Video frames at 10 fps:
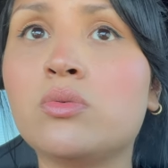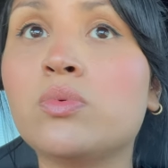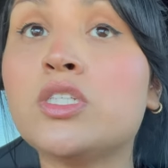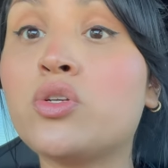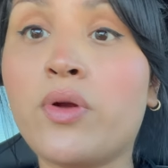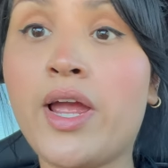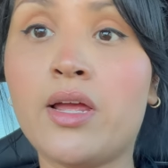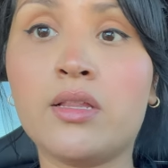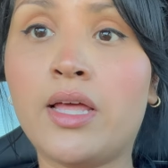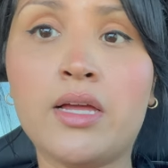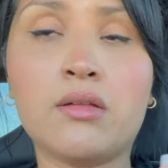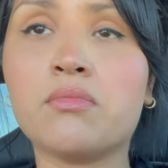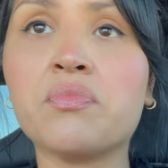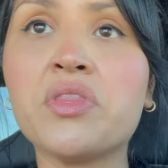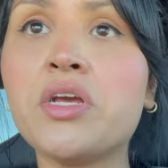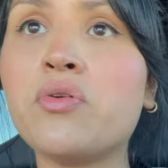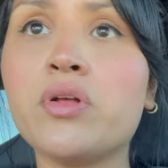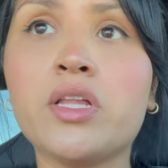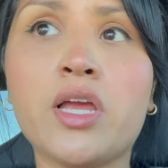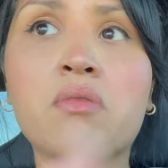was great. Like
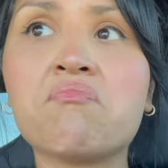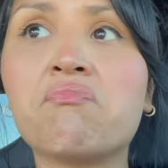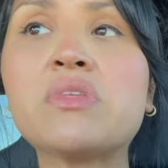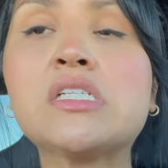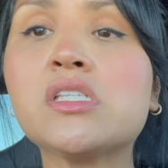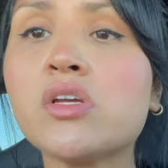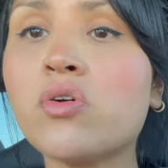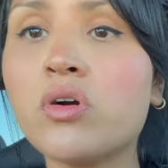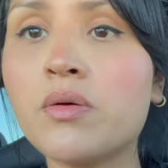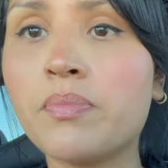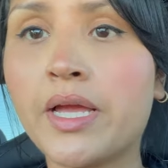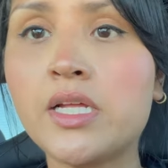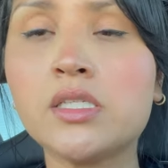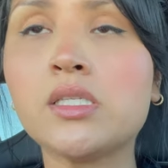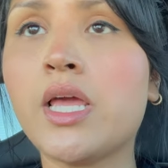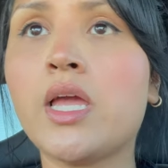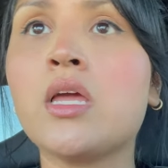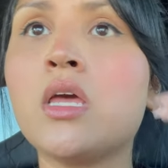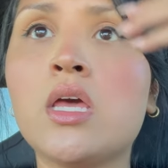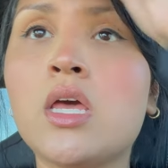literally zero complaints. They
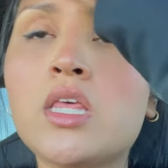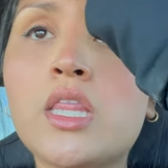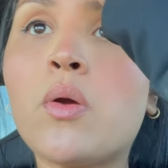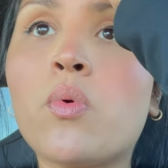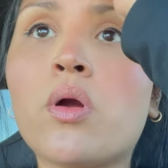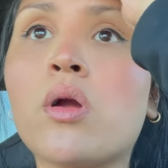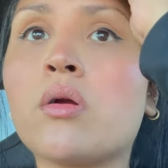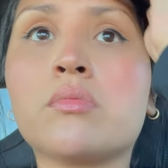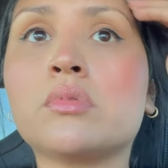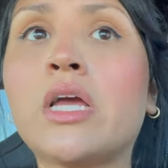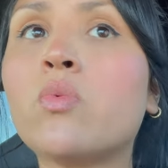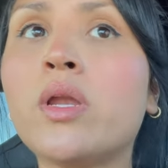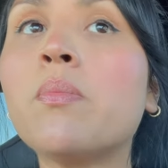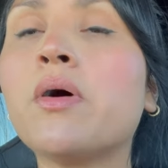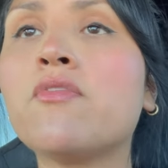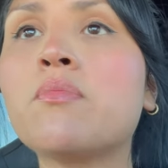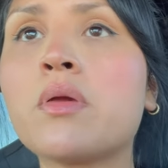they were they went above and